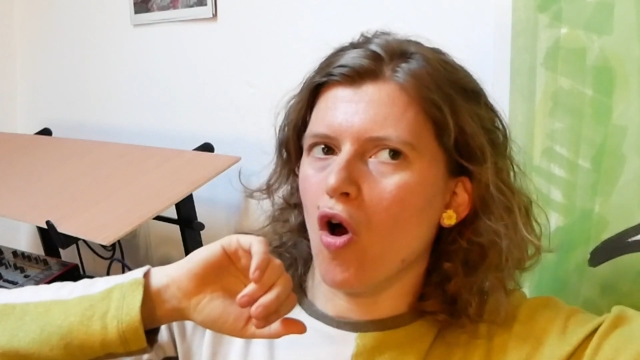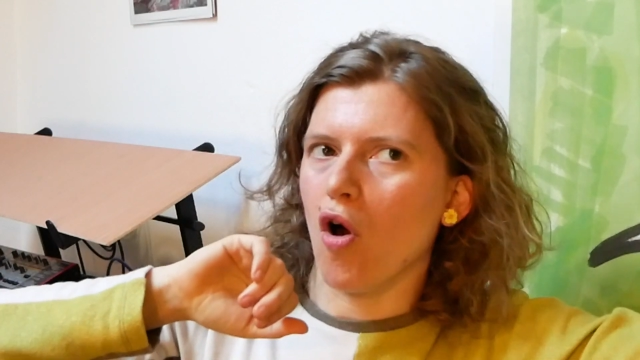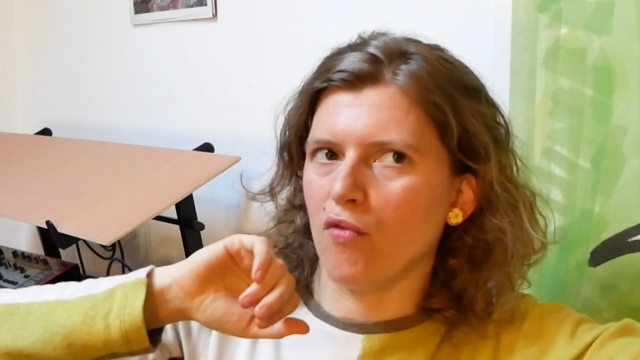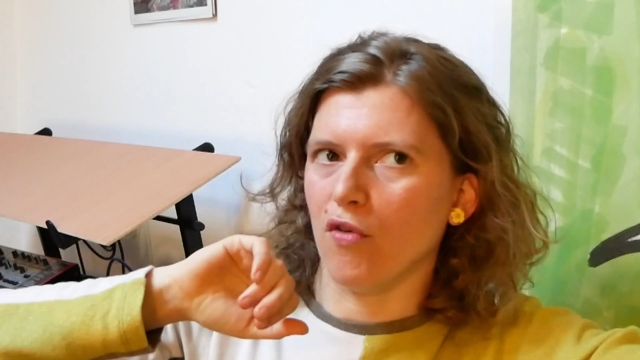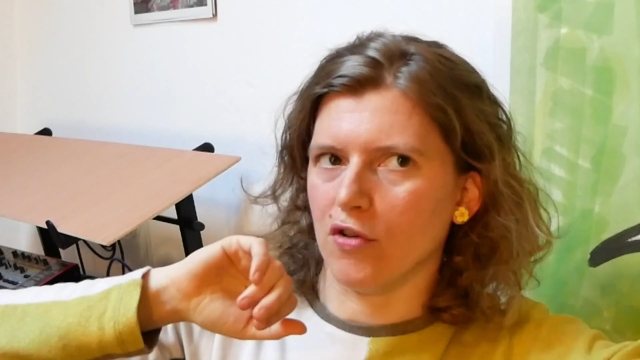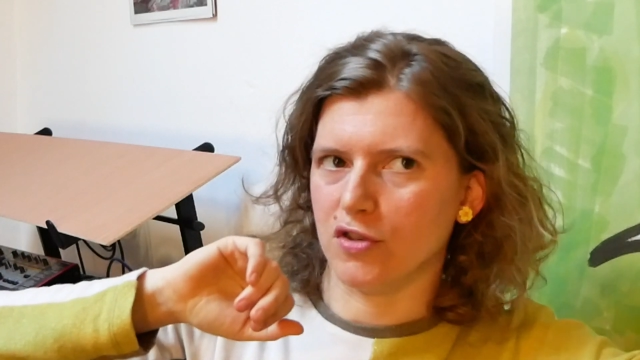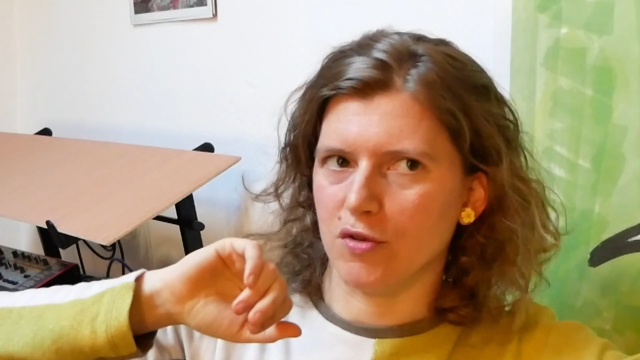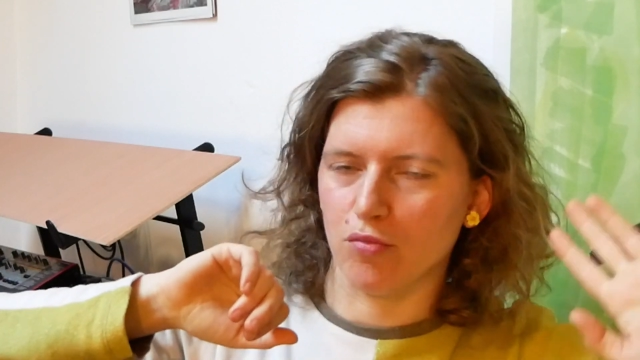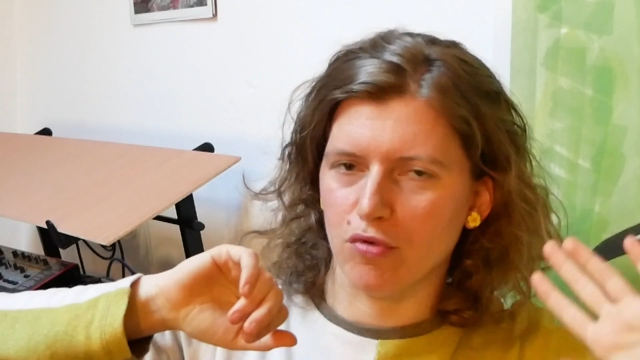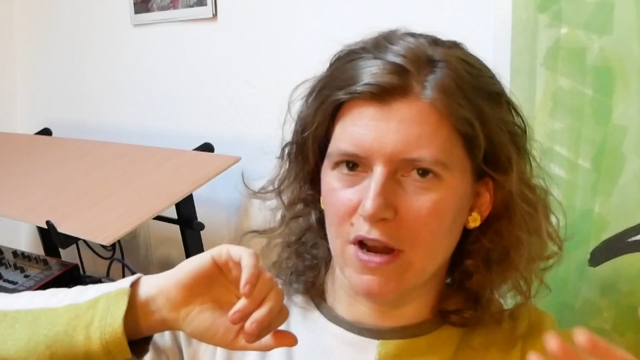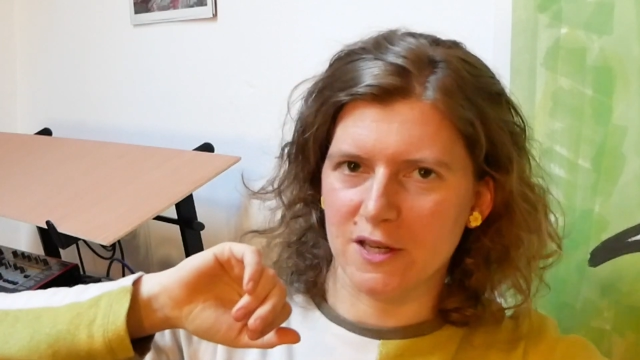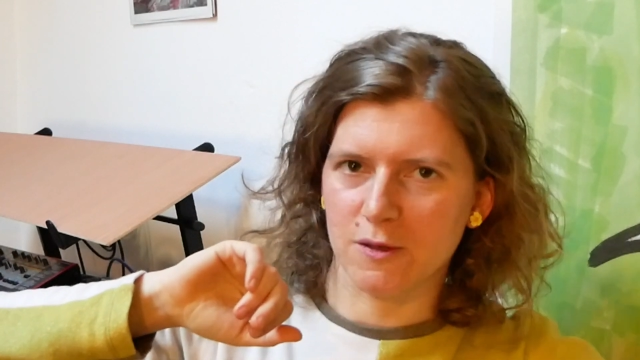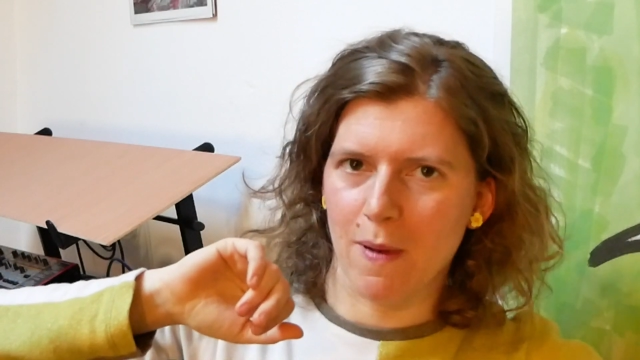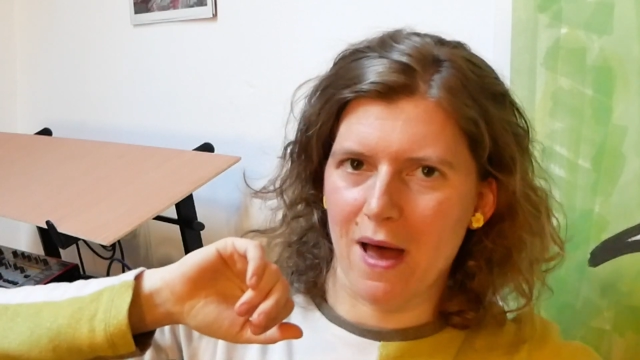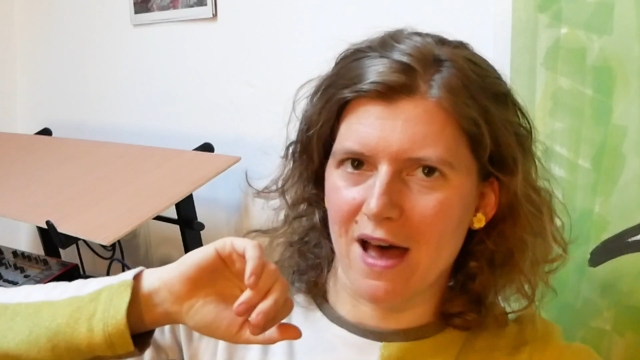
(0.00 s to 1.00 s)
off or
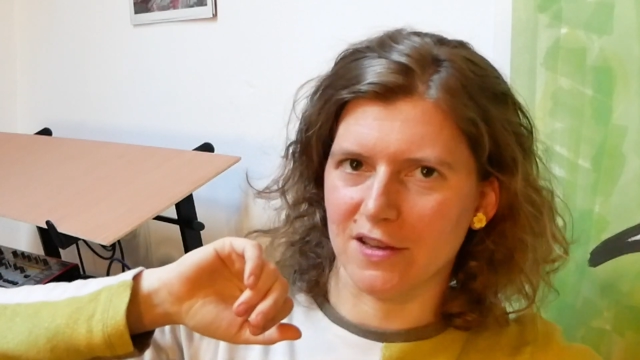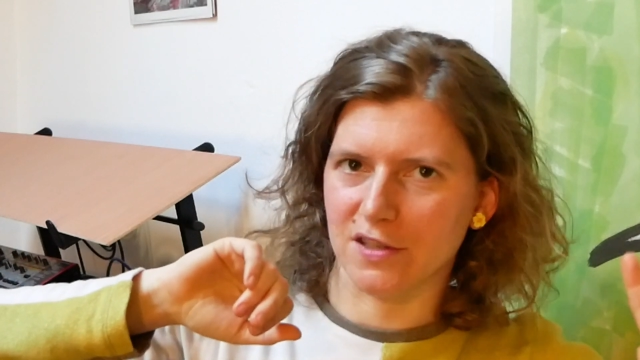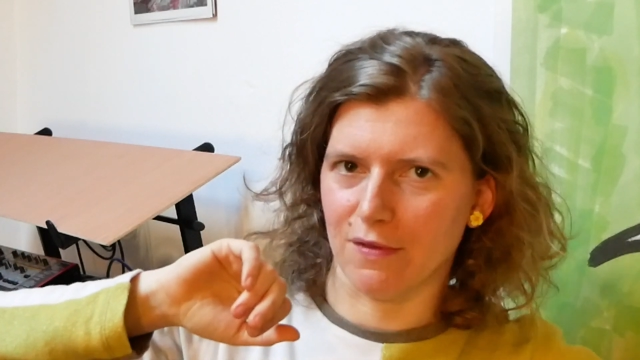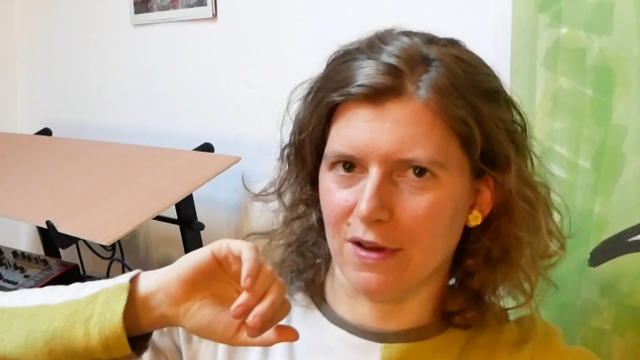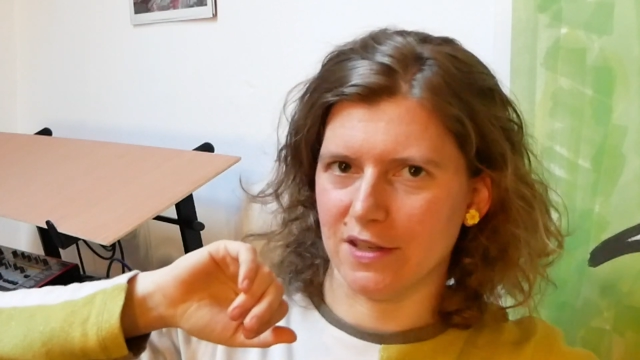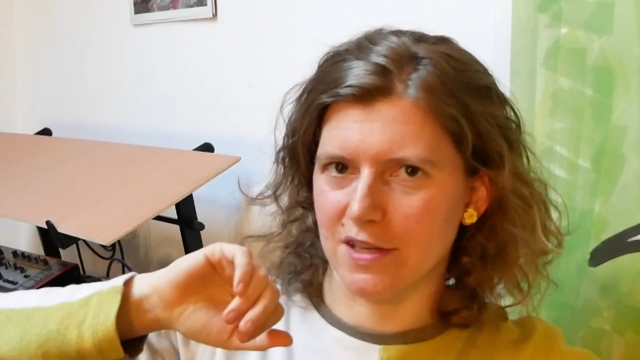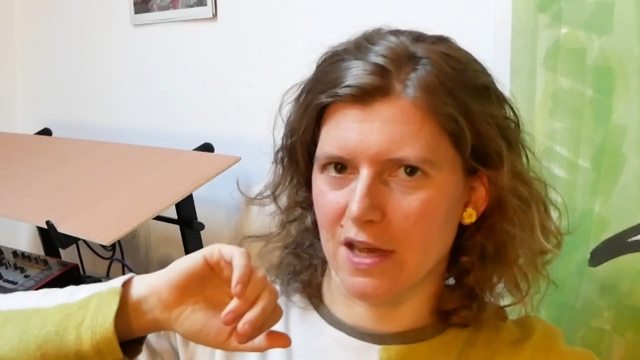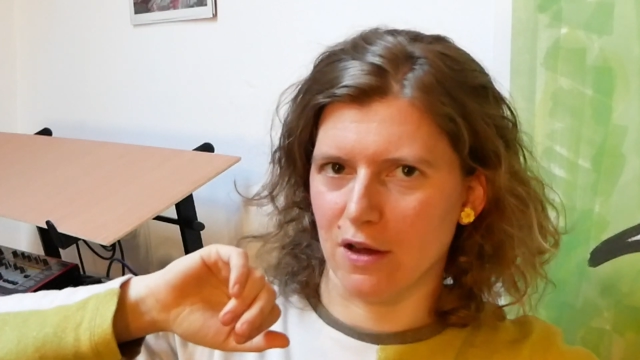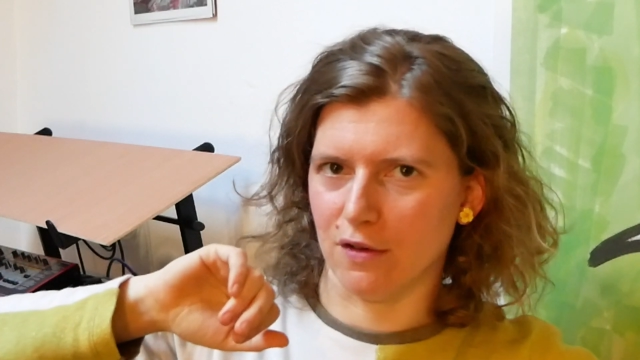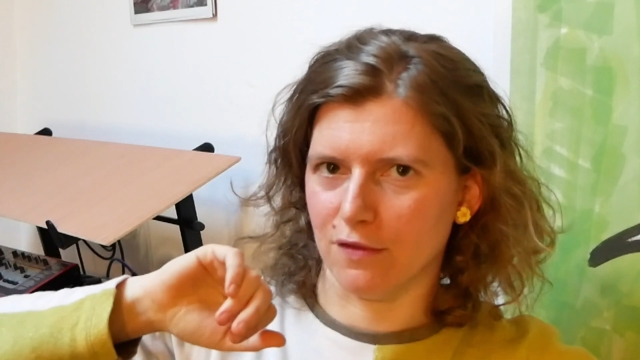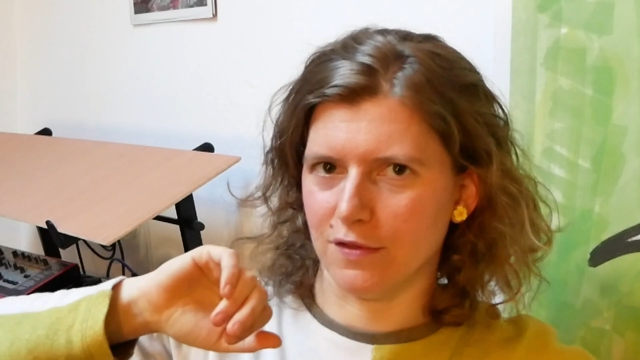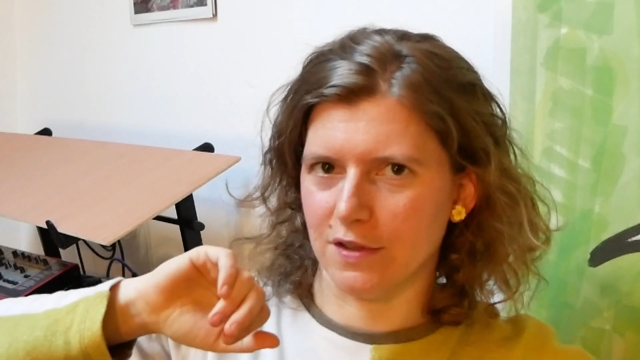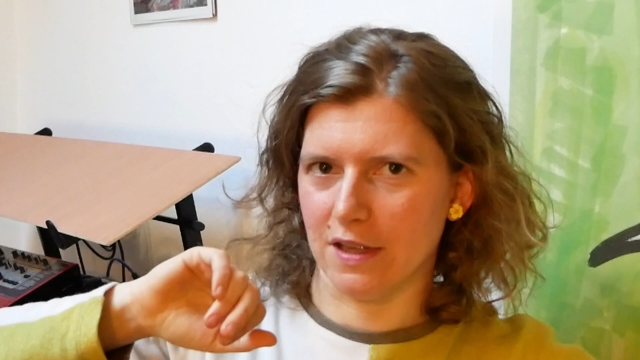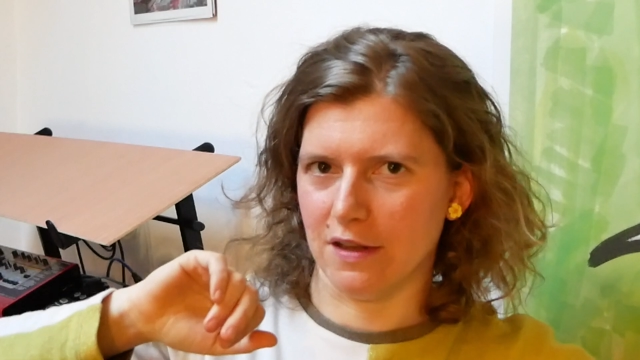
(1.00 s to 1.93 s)
suppress parts of ourselves,